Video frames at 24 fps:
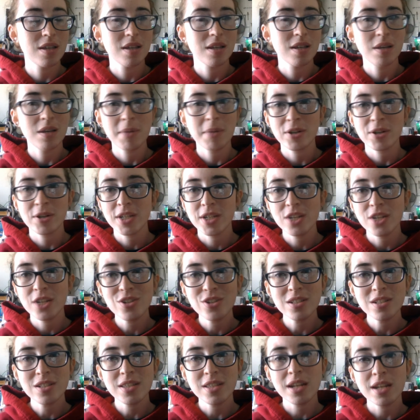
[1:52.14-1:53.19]
a better
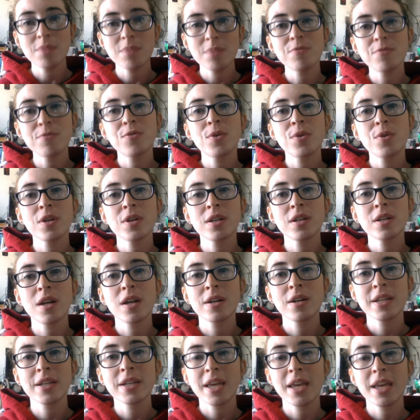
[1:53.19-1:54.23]
kitchen setup for our
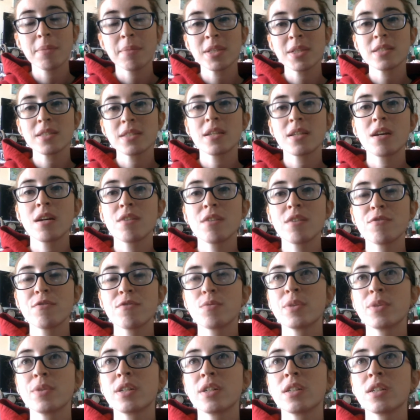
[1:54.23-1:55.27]
encampment stuff.
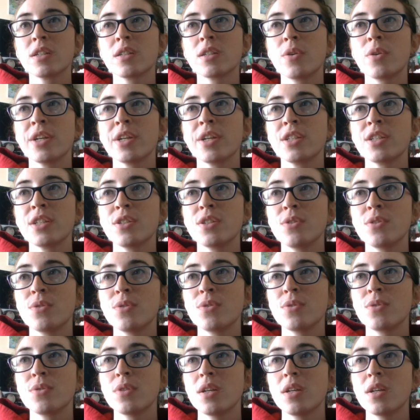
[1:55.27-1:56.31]
We're going
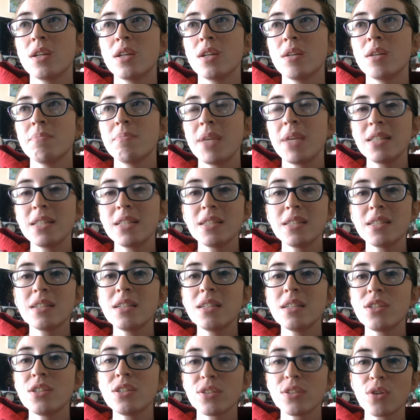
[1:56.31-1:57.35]
to basically
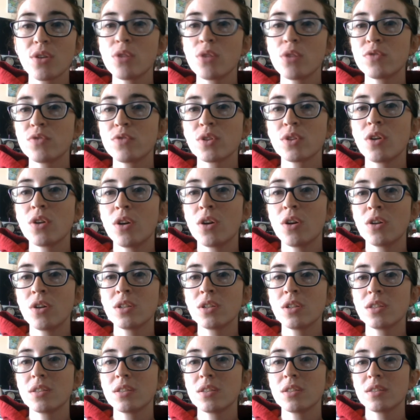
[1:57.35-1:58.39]
just overhaul
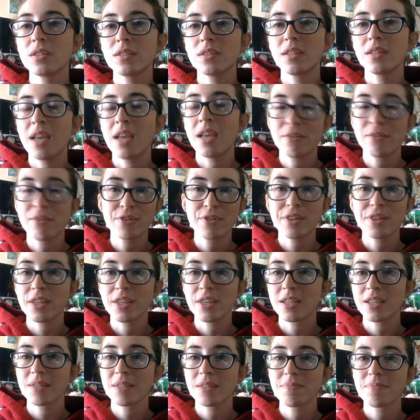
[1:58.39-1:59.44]

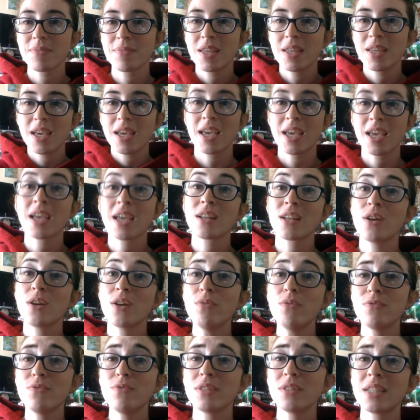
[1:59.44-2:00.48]
everything, and
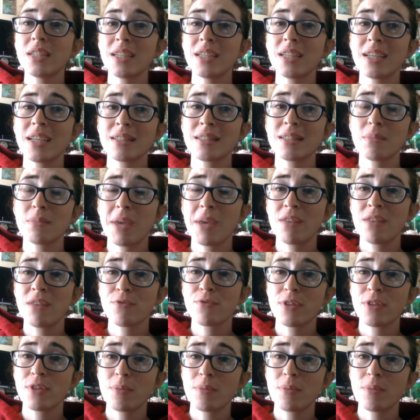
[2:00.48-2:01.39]
hopefully it's a pain-free